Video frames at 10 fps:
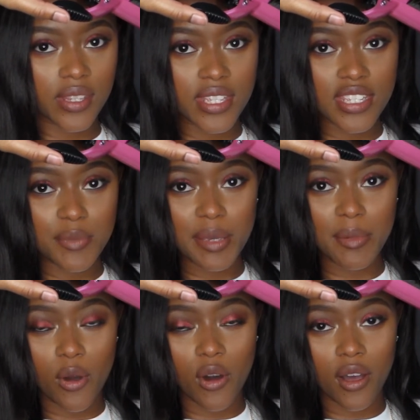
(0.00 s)
This is making
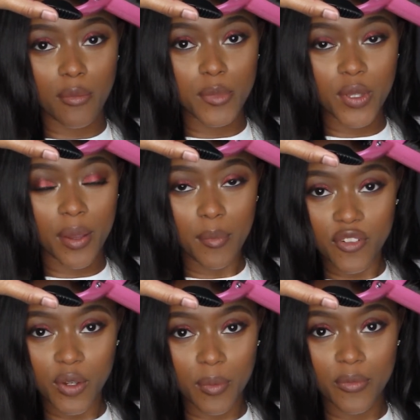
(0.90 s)
me hot. I
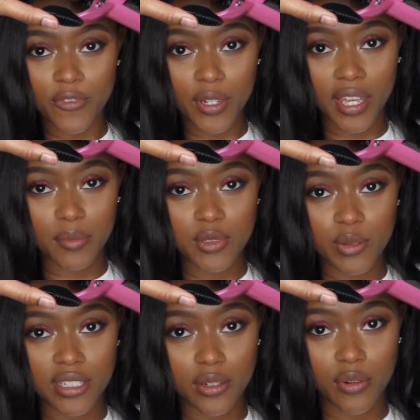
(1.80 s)
feel like I'm
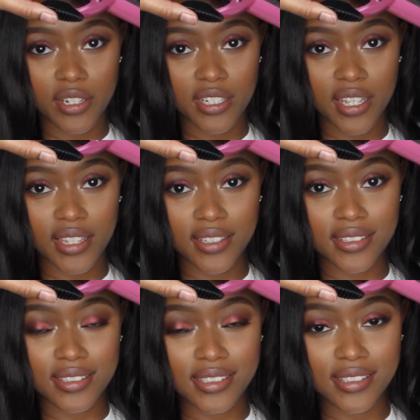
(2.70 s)
sweating already. Like
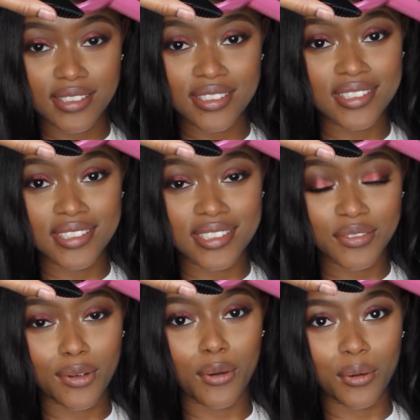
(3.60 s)
this is
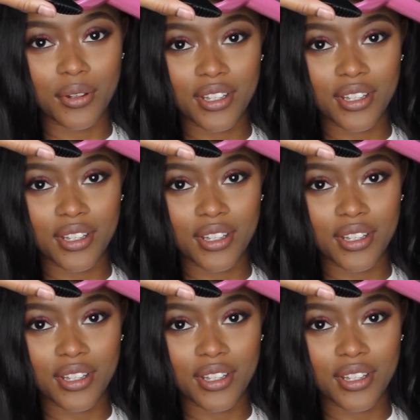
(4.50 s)
difficult.